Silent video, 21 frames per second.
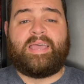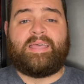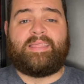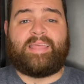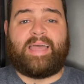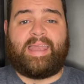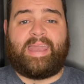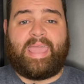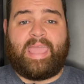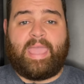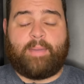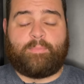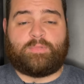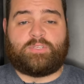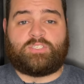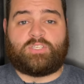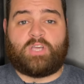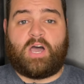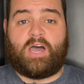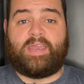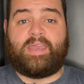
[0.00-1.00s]
that
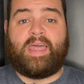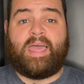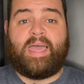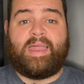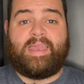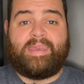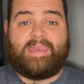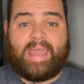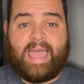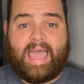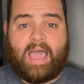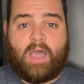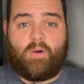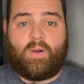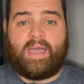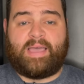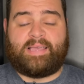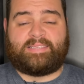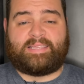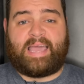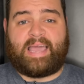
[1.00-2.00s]
Amazon now
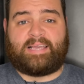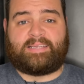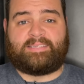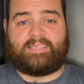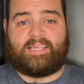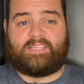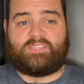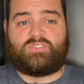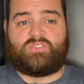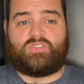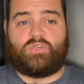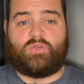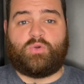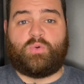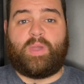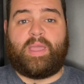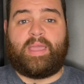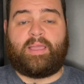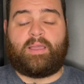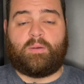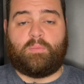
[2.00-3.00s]
has access
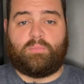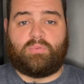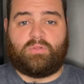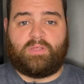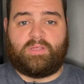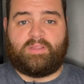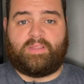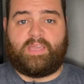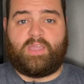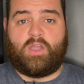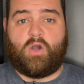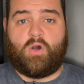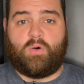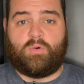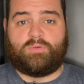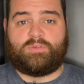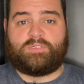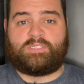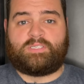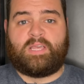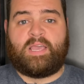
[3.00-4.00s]
to and completely
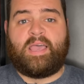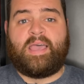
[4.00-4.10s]
owns.